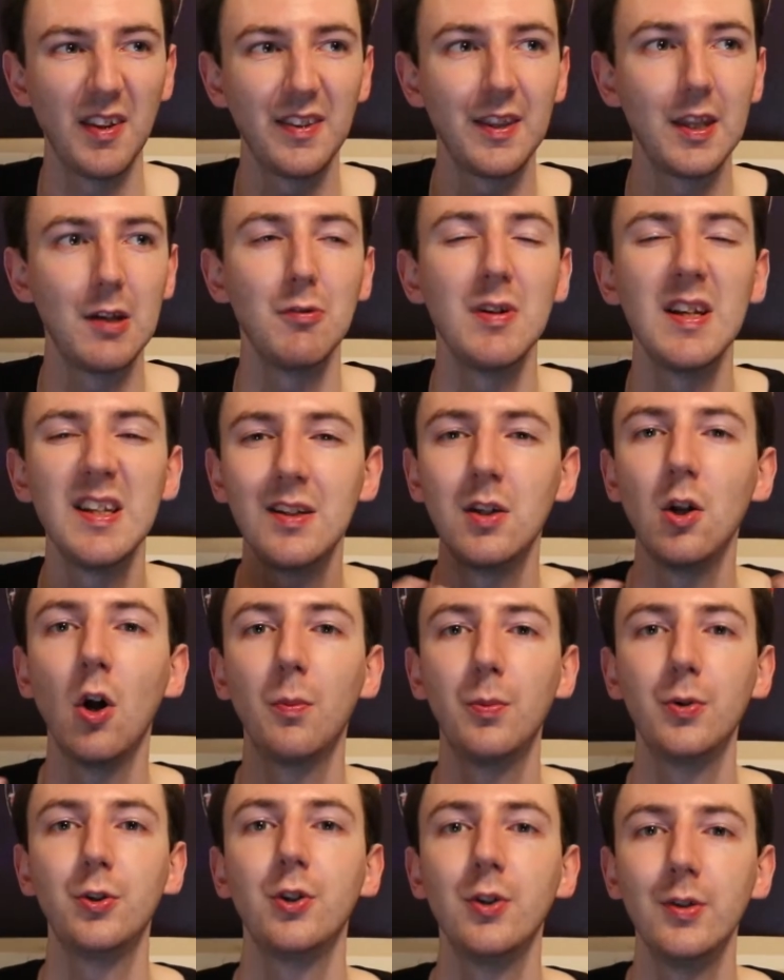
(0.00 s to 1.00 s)
there is the
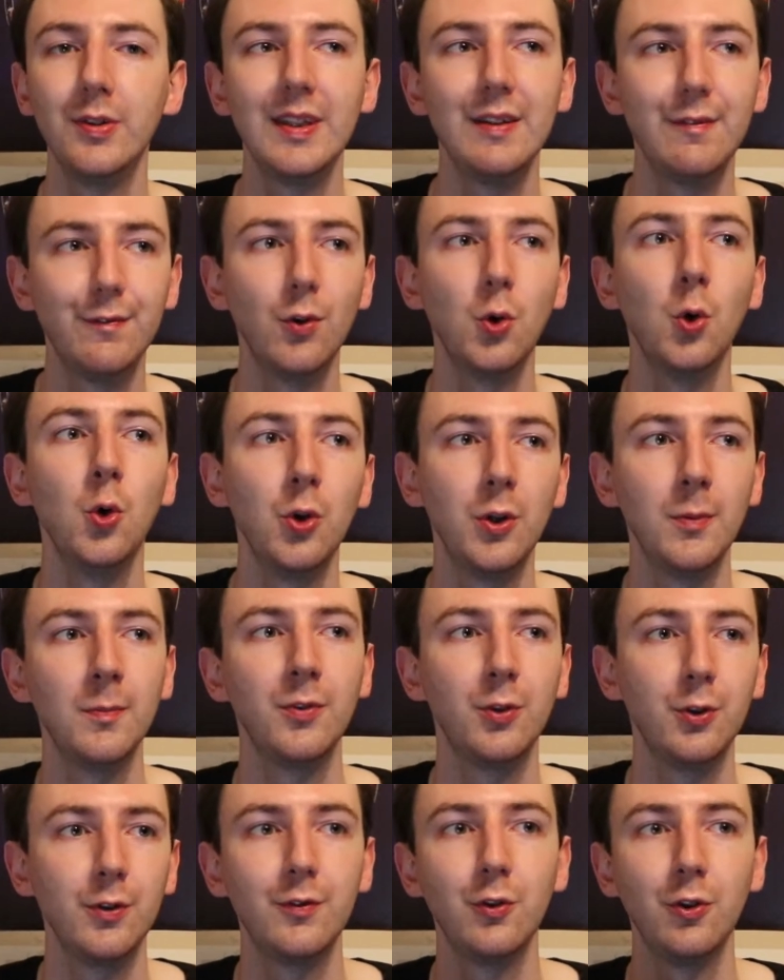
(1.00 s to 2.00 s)
opportunity for them
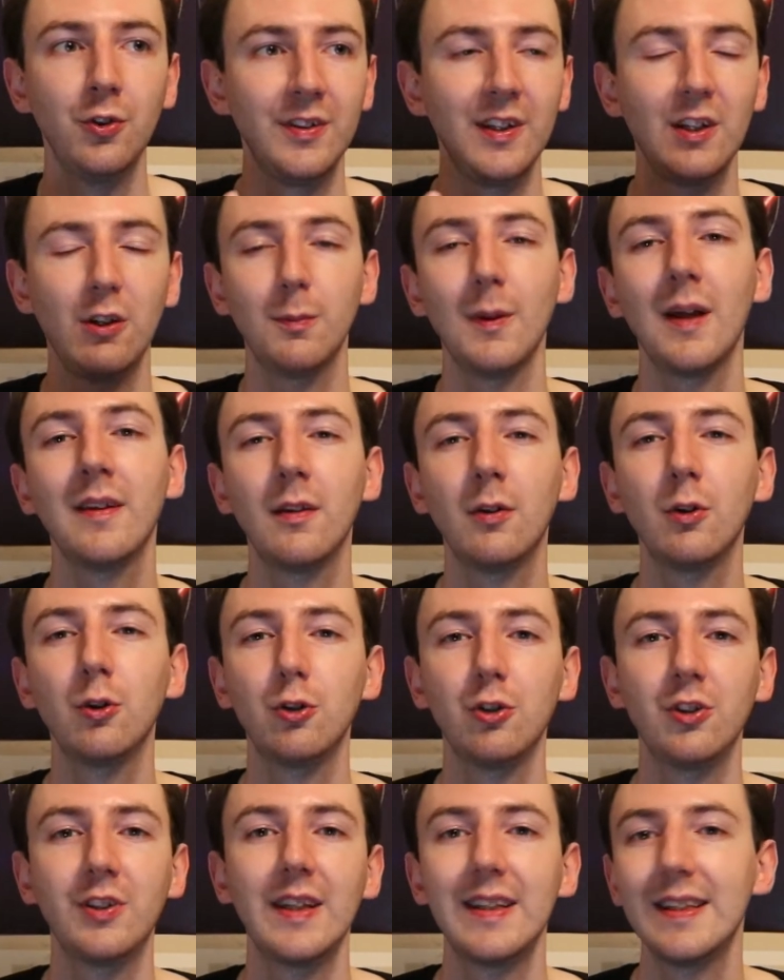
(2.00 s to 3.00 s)
to just expand it on
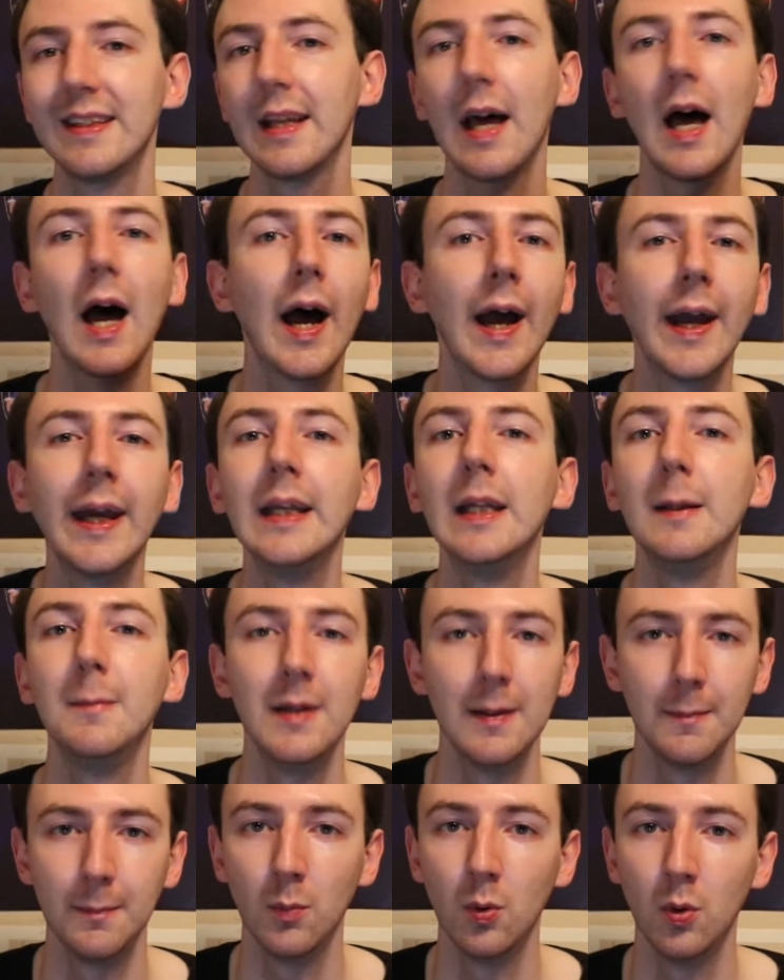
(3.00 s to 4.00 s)
just a tiny
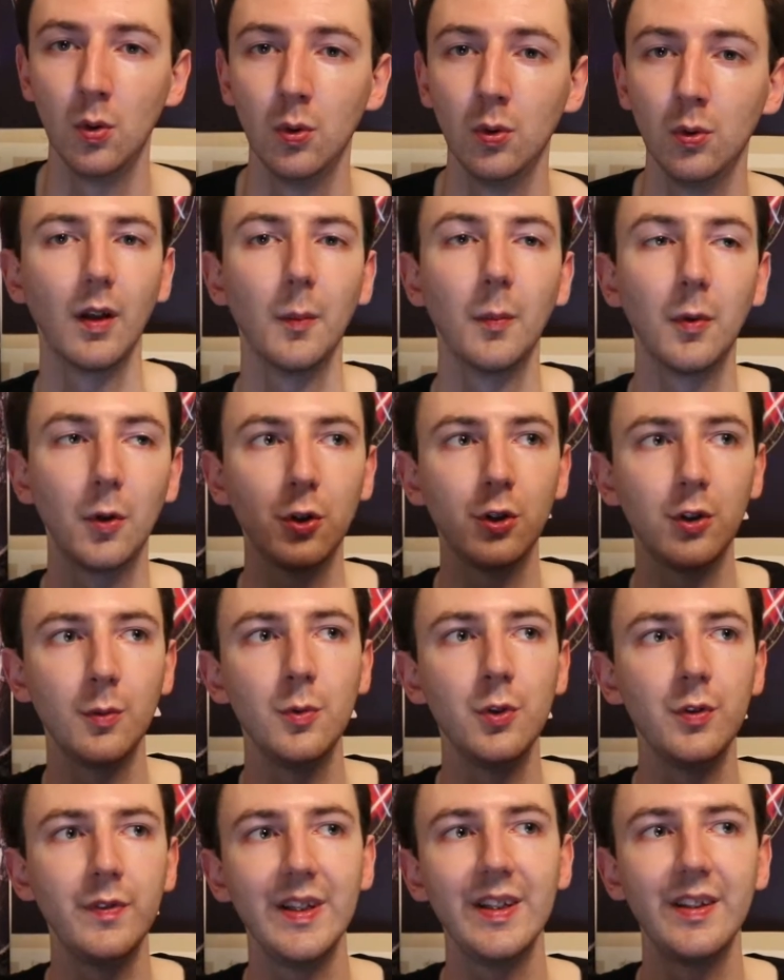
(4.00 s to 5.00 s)
bit more. And because the
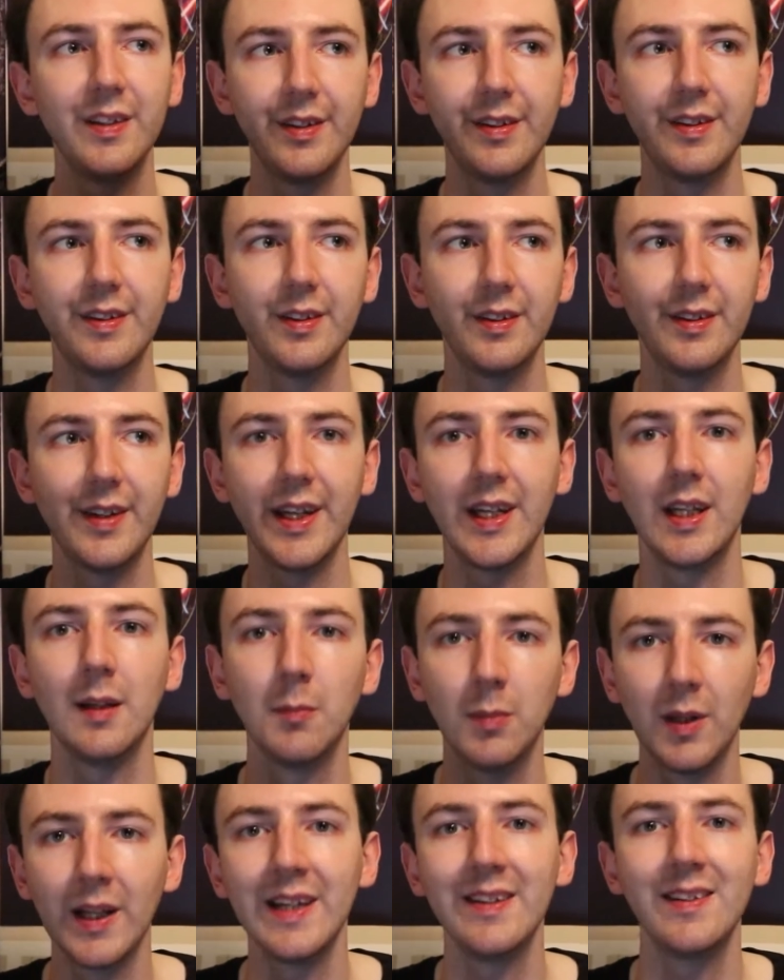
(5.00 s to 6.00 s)
movie is taking
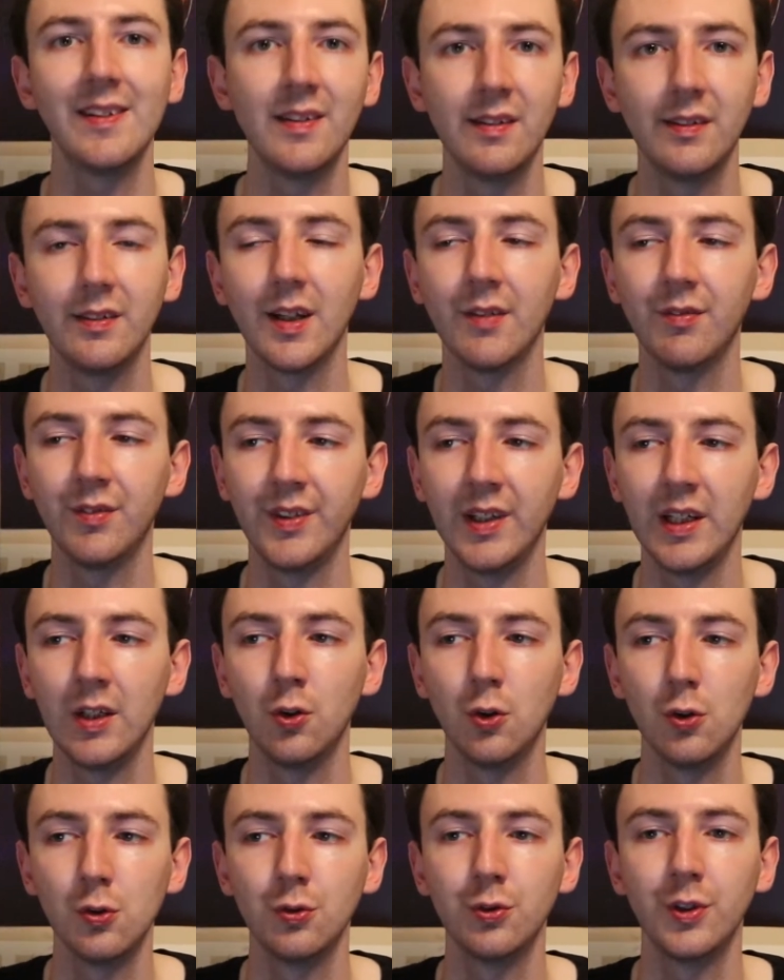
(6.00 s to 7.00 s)
place in the
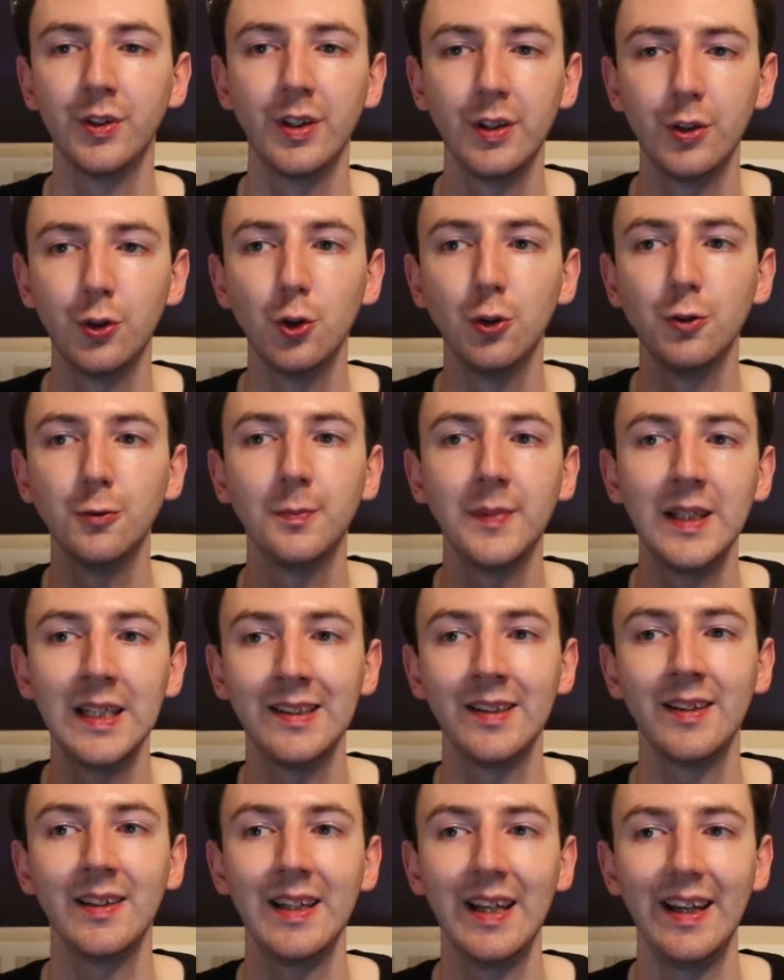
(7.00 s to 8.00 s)
1700s, it does
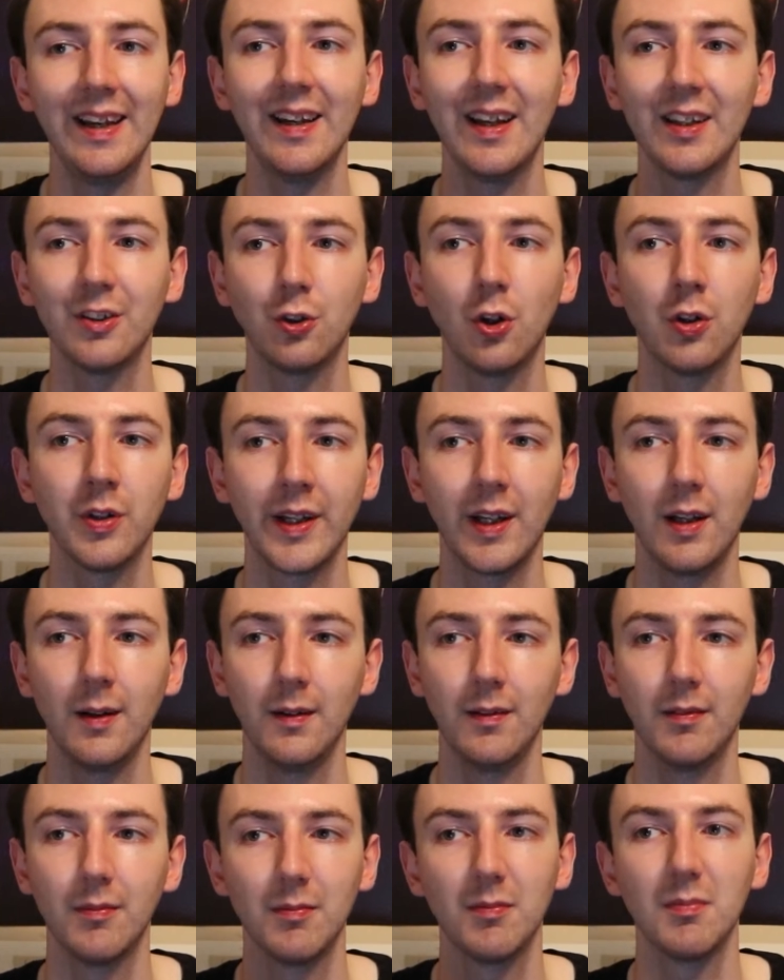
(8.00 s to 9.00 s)
mean that it has gone like a,
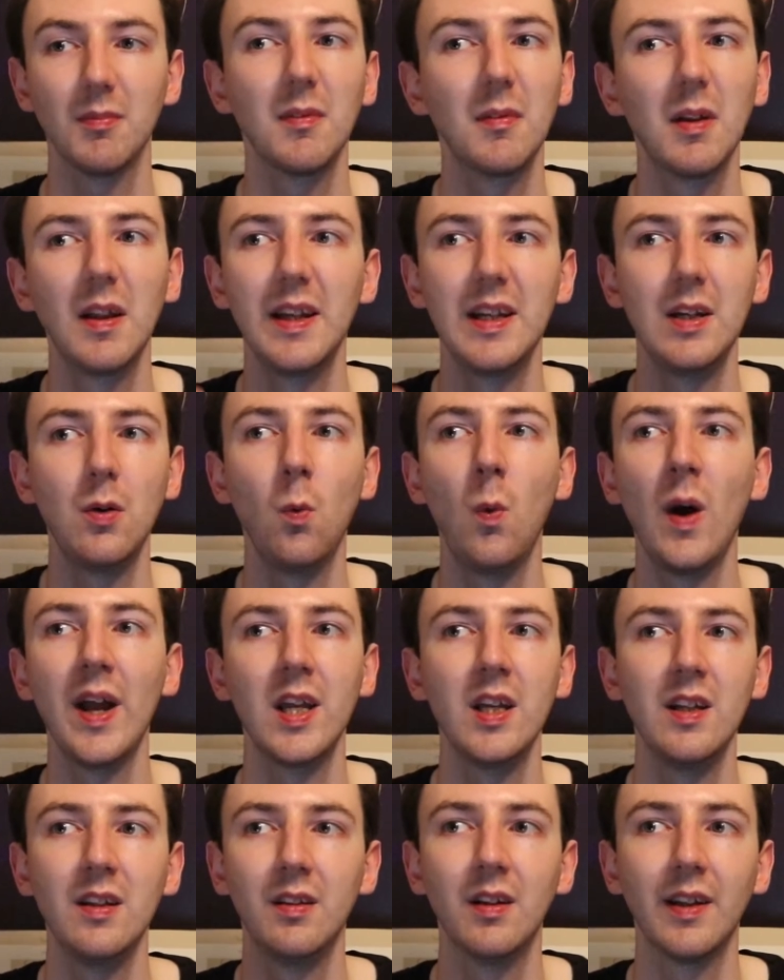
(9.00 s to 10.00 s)
in a
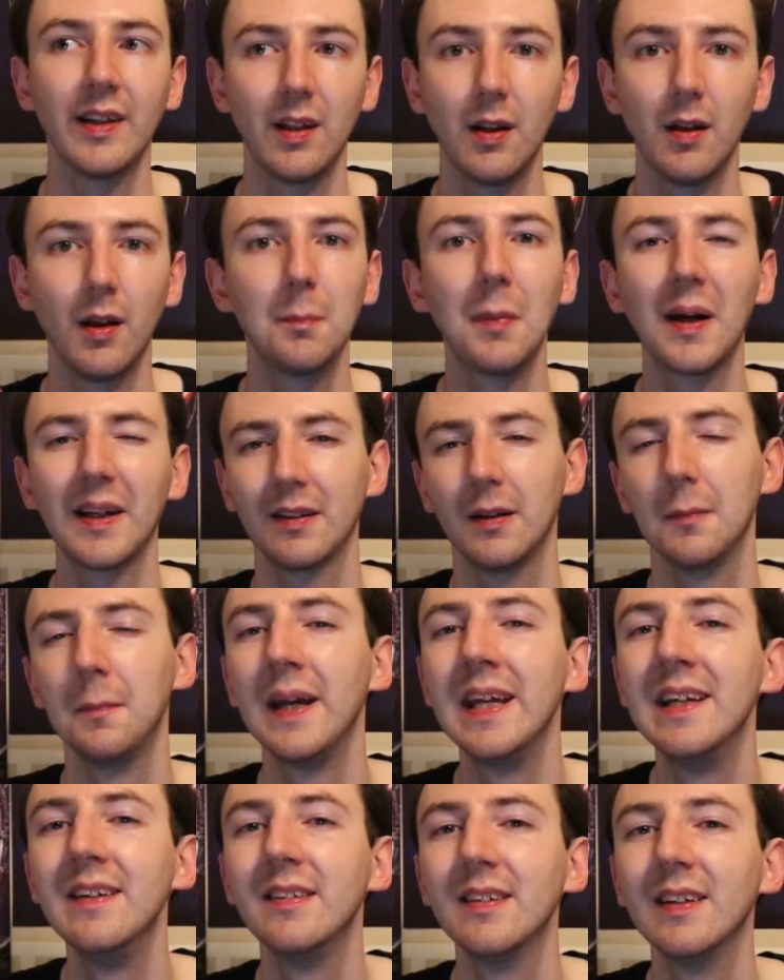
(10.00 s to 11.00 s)
way like a back to
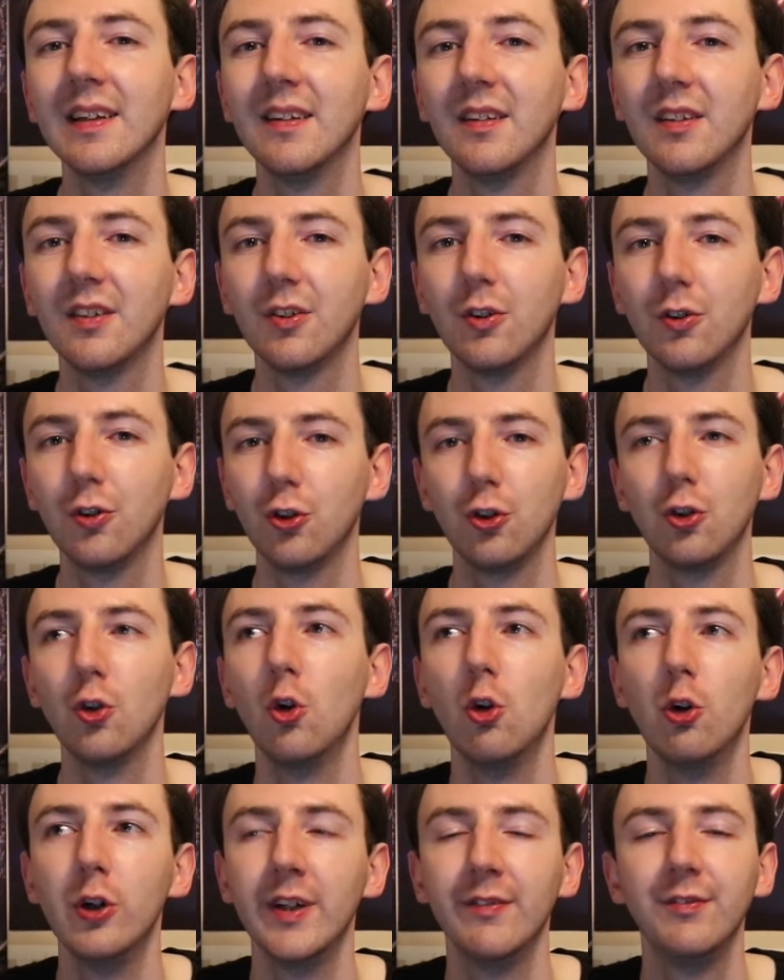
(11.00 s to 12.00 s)
basics
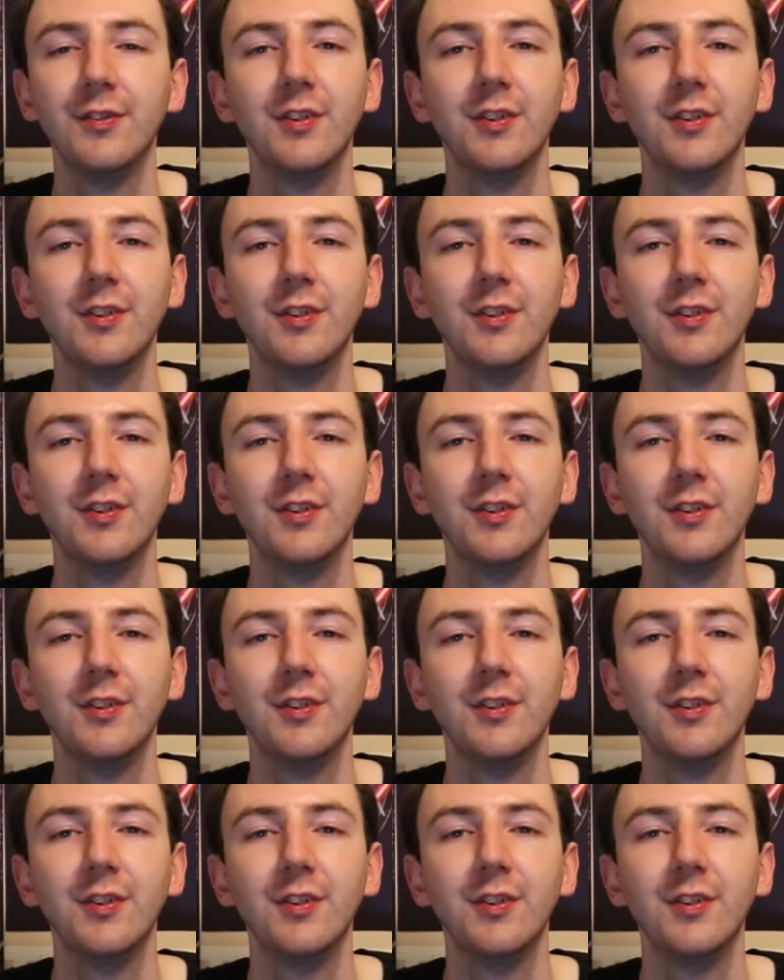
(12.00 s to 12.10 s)
story of